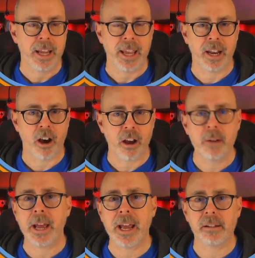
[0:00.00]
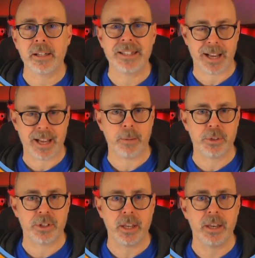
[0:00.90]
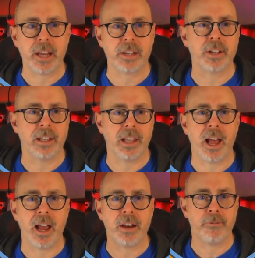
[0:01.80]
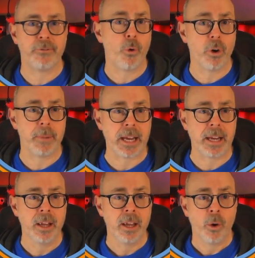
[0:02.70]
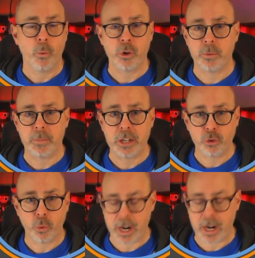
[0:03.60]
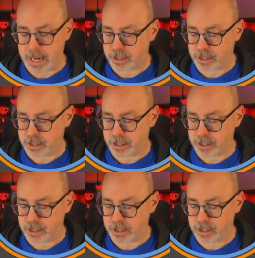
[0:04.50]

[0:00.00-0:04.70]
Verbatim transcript: It automatically types the next line for me, which would be 20.